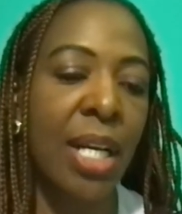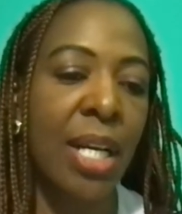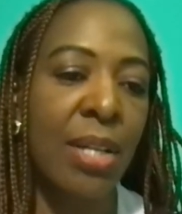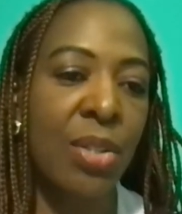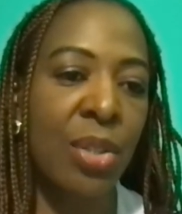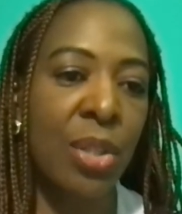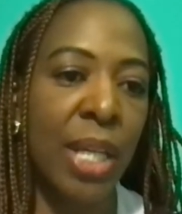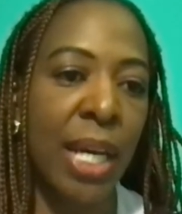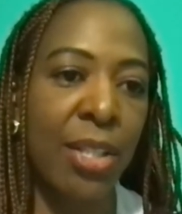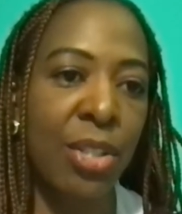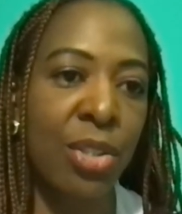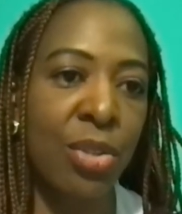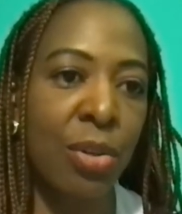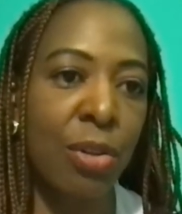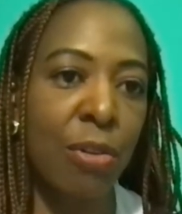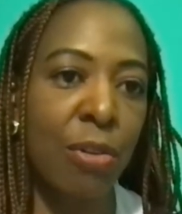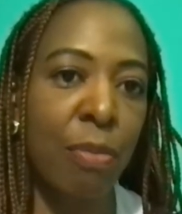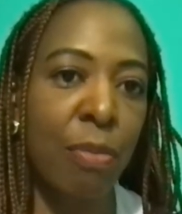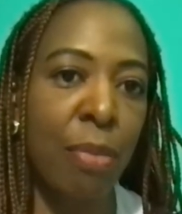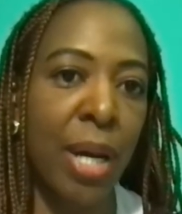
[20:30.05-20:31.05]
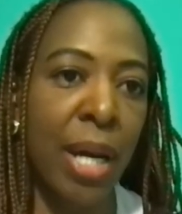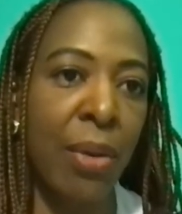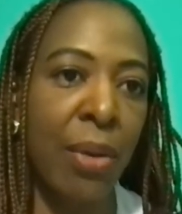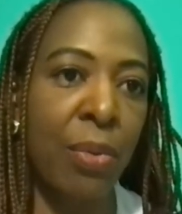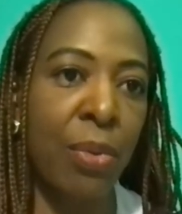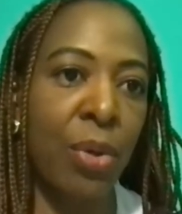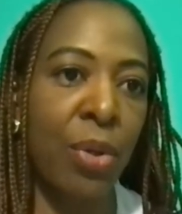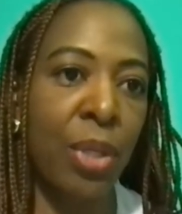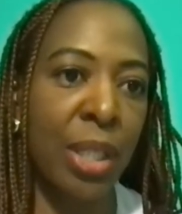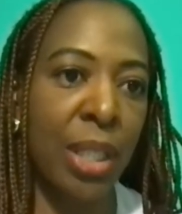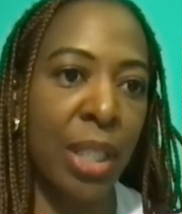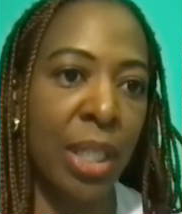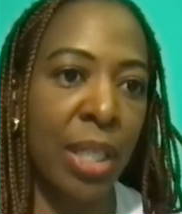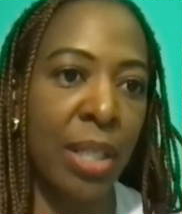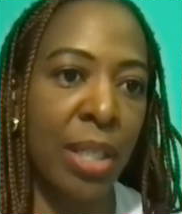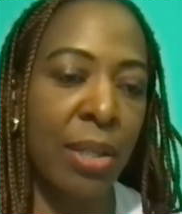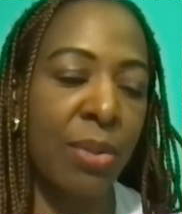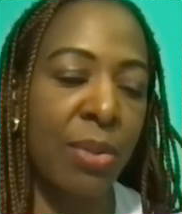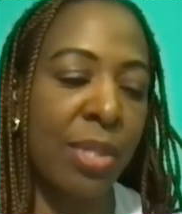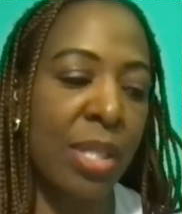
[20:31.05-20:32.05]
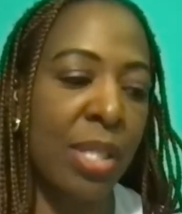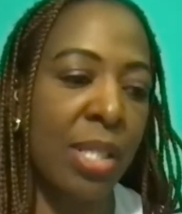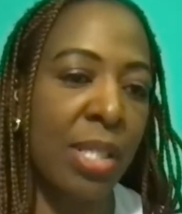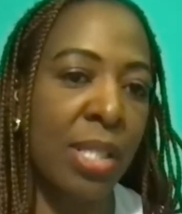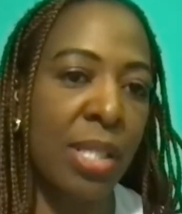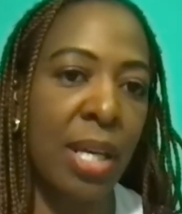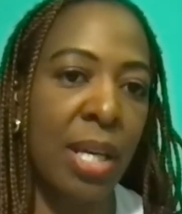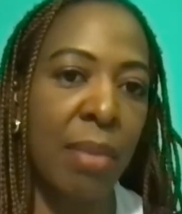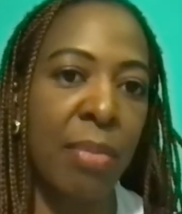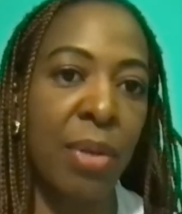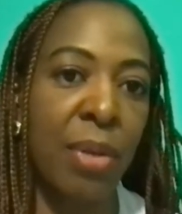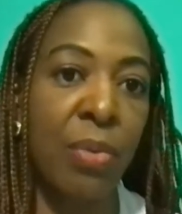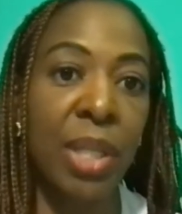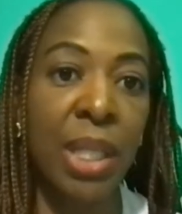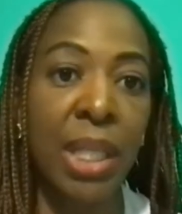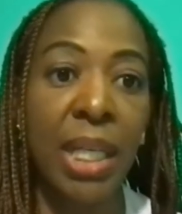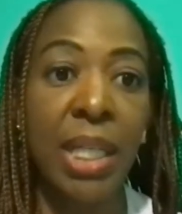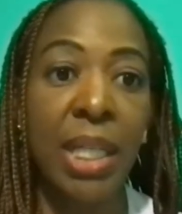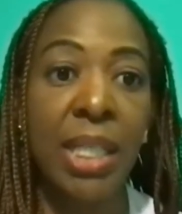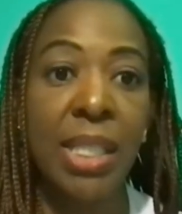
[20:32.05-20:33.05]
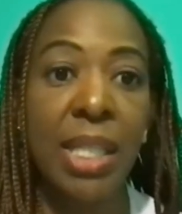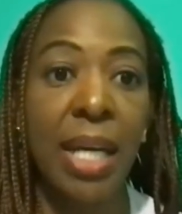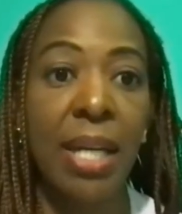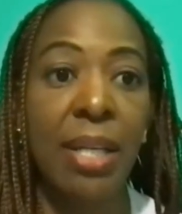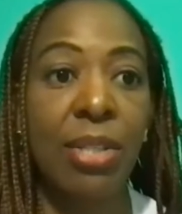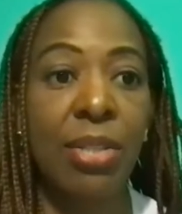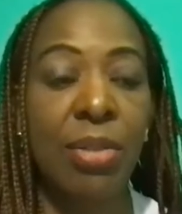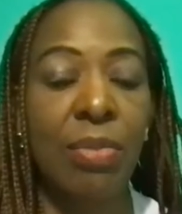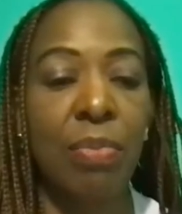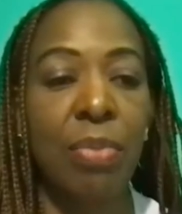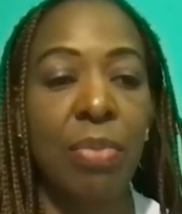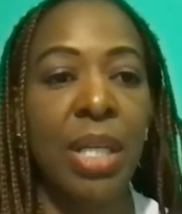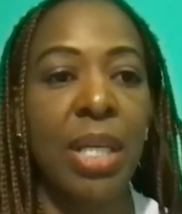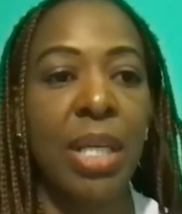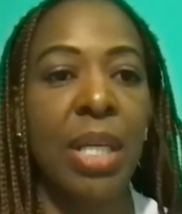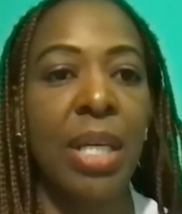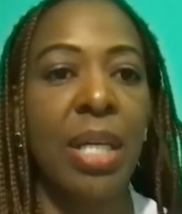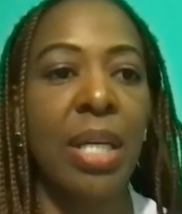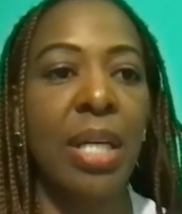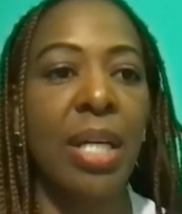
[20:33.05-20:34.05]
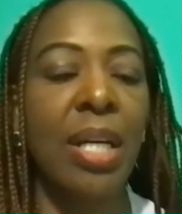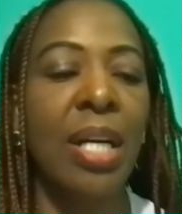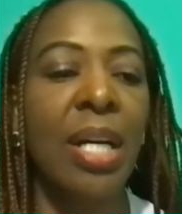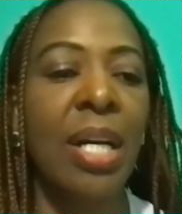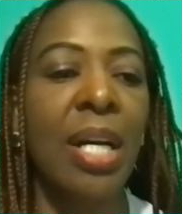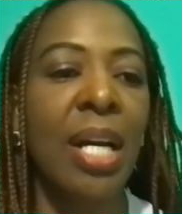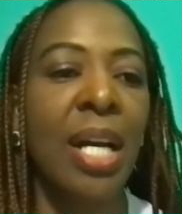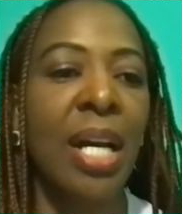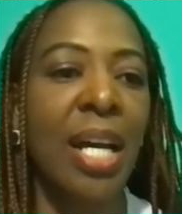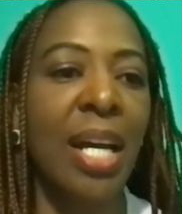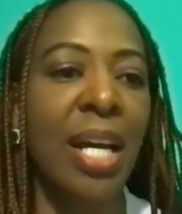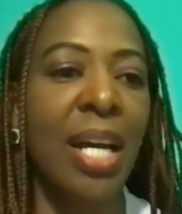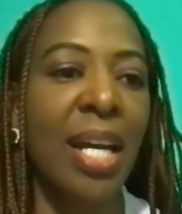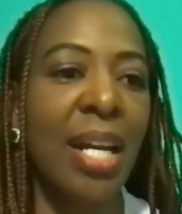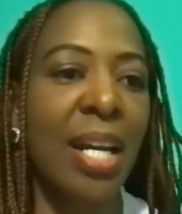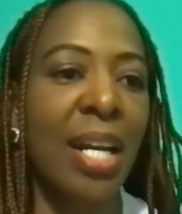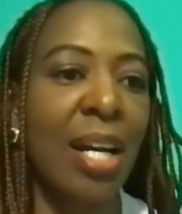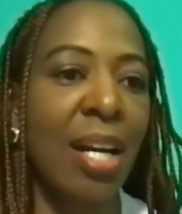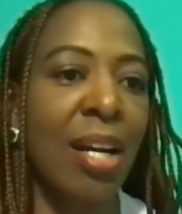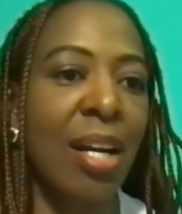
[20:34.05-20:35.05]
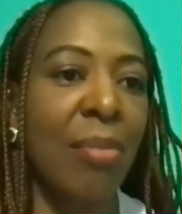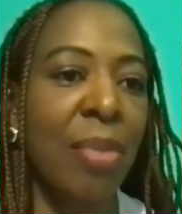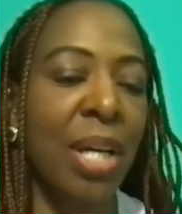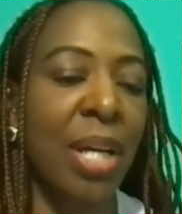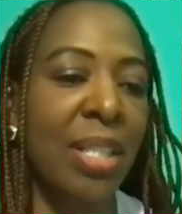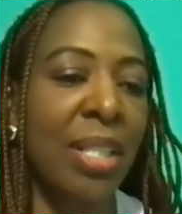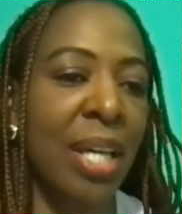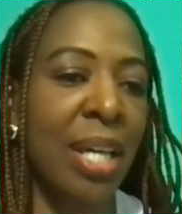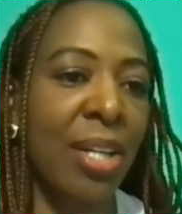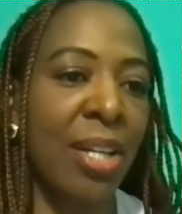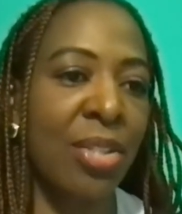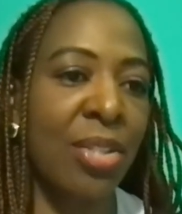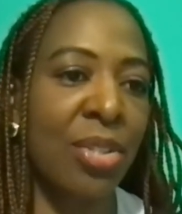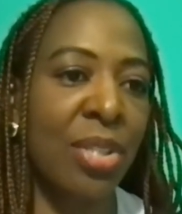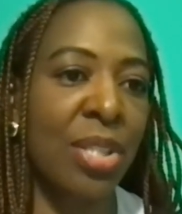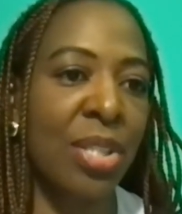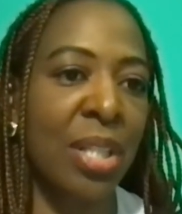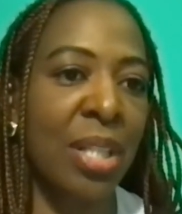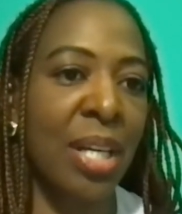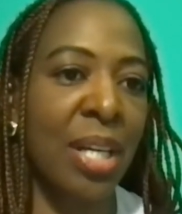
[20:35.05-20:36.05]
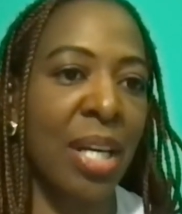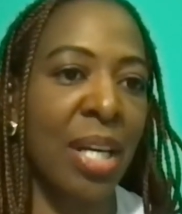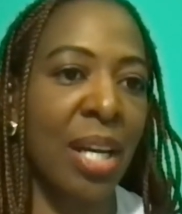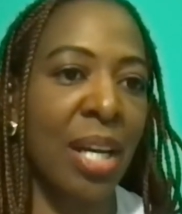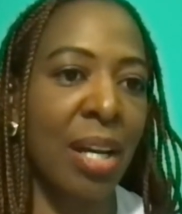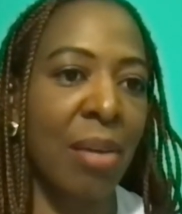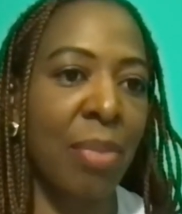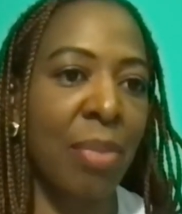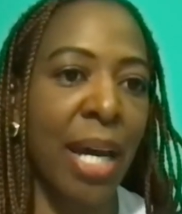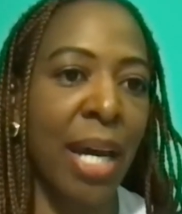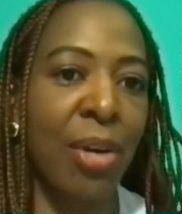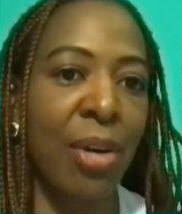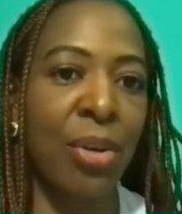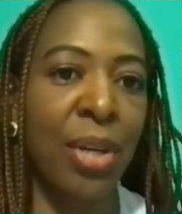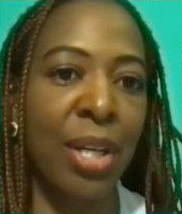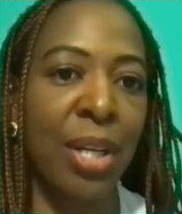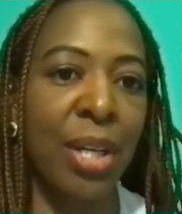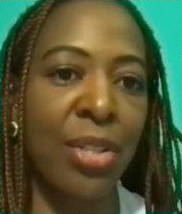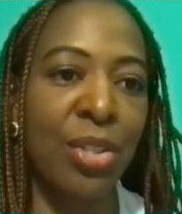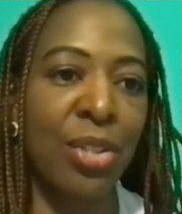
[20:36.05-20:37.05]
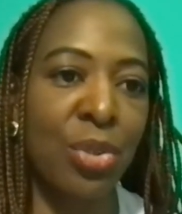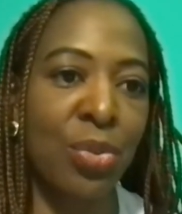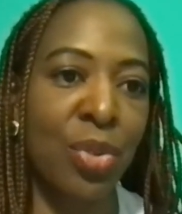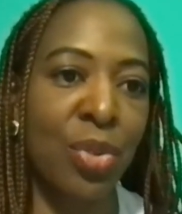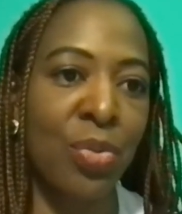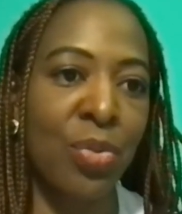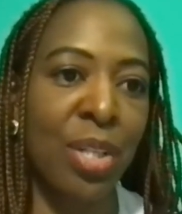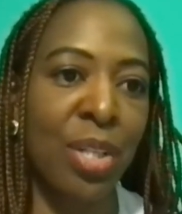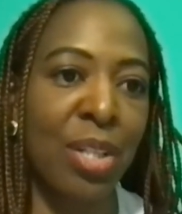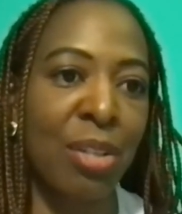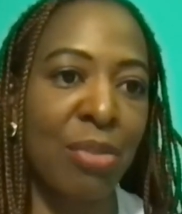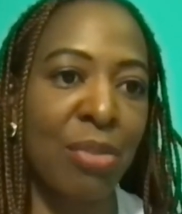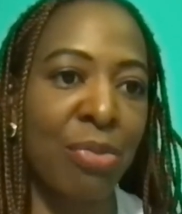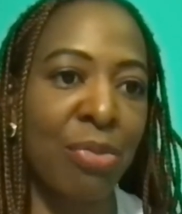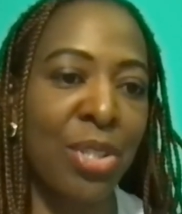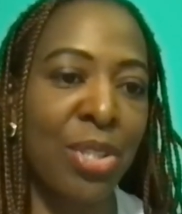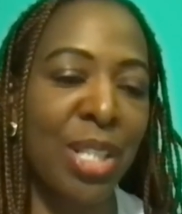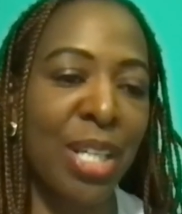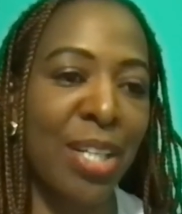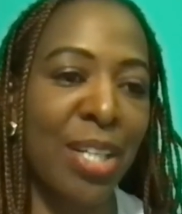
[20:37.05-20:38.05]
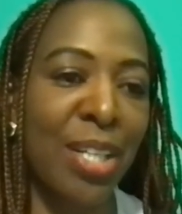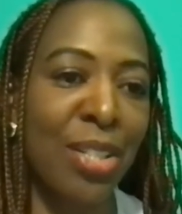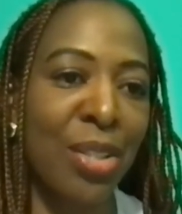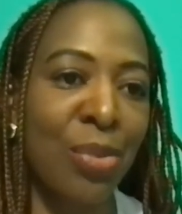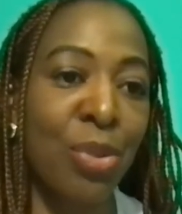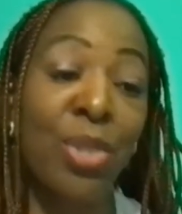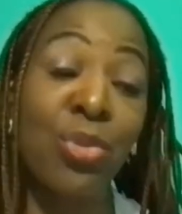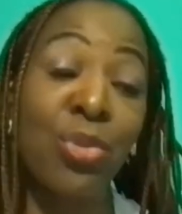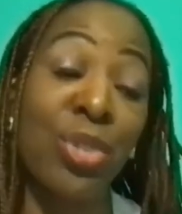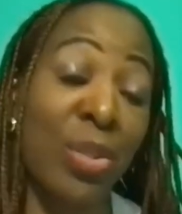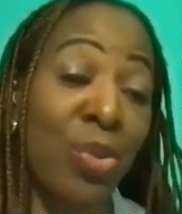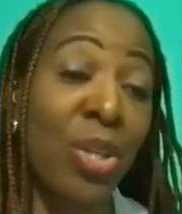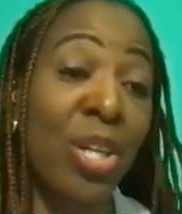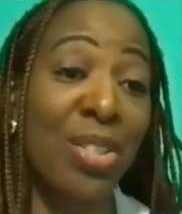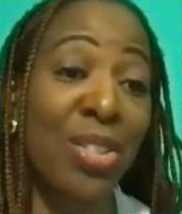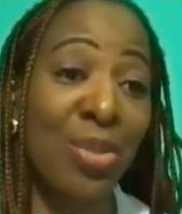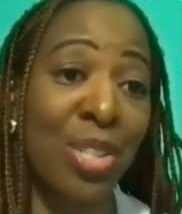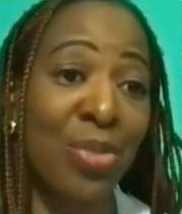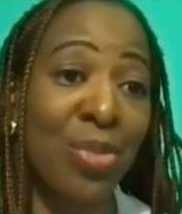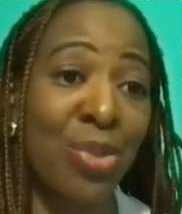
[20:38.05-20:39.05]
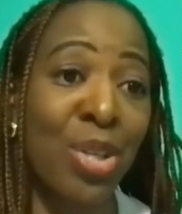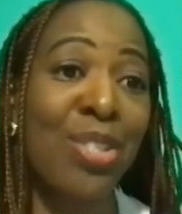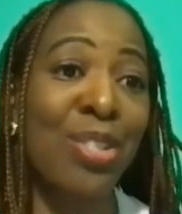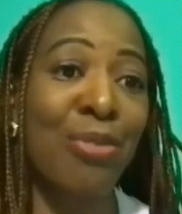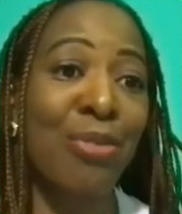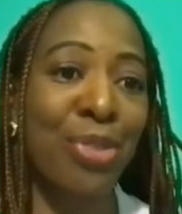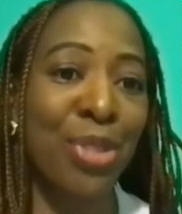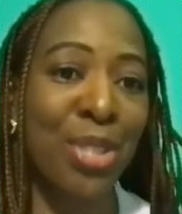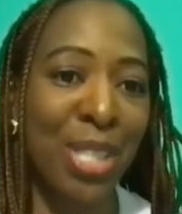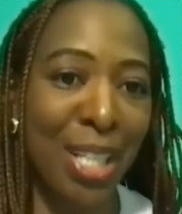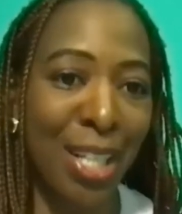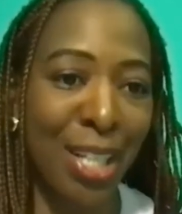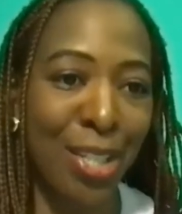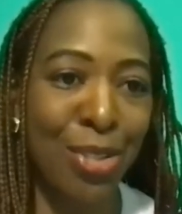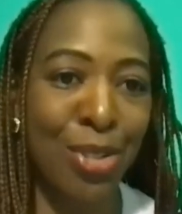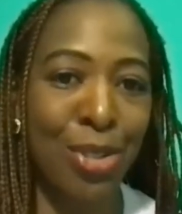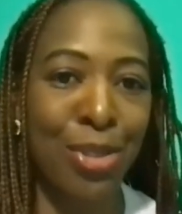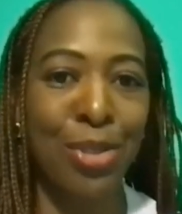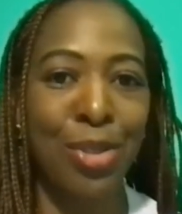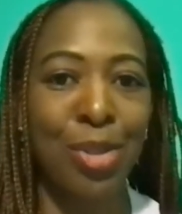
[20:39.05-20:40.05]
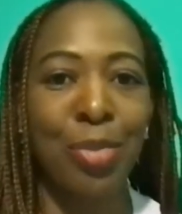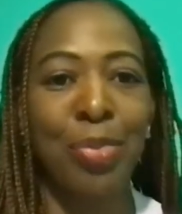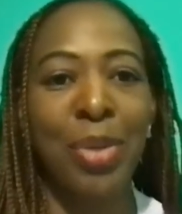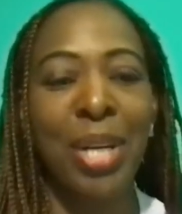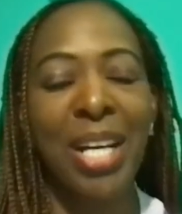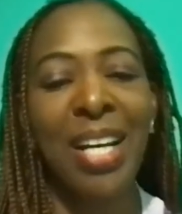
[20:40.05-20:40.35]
So that's sort of my role in the ecosystem, and really excited to be here, and excited to see that Cairo Angels was one of the first was the first angel group